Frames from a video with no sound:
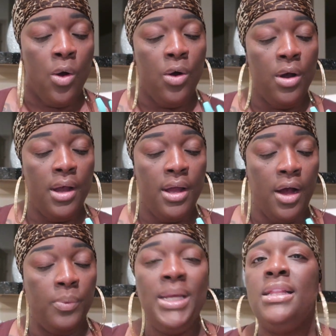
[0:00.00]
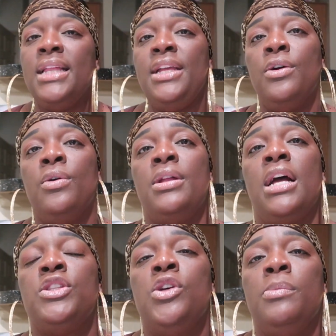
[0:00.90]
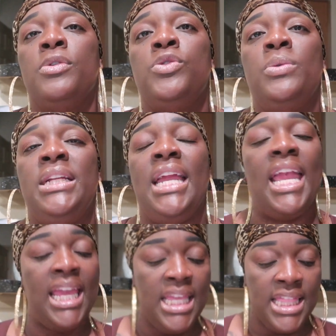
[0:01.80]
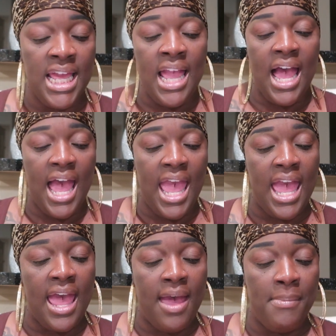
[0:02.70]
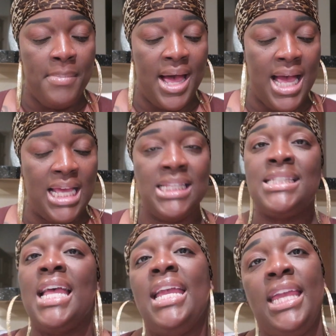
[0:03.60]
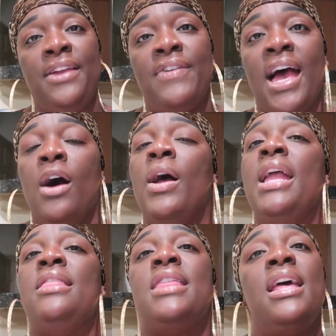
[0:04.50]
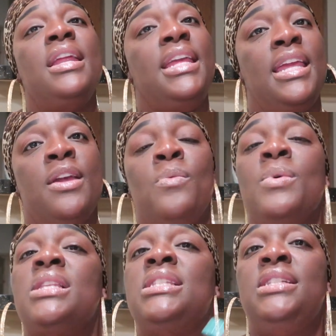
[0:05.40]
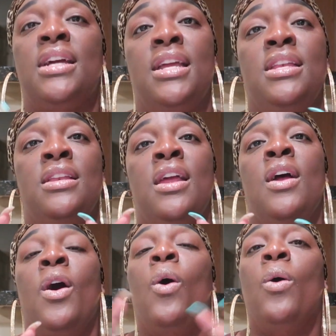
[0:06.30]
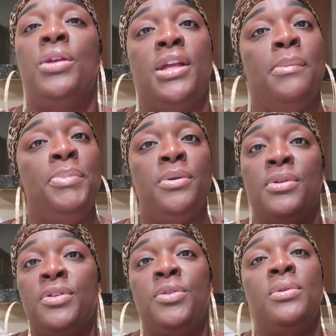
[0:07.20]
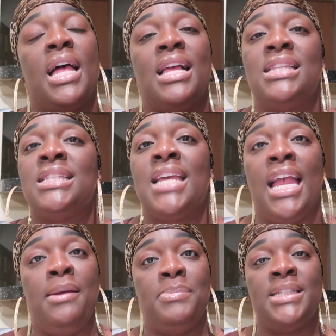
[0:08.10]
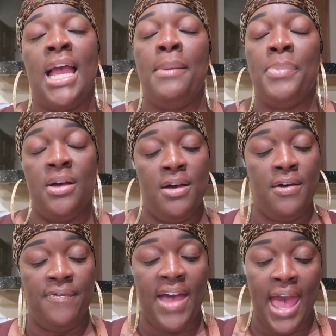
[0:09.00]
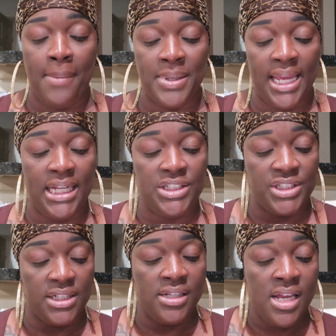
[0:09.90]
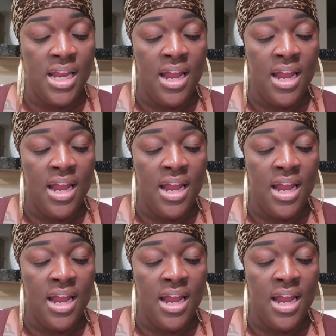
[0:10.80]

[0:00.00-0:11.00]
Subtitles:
On a week later, on October 28th, I had my psych eval, and that again was done on a computer through like a Skype type of application.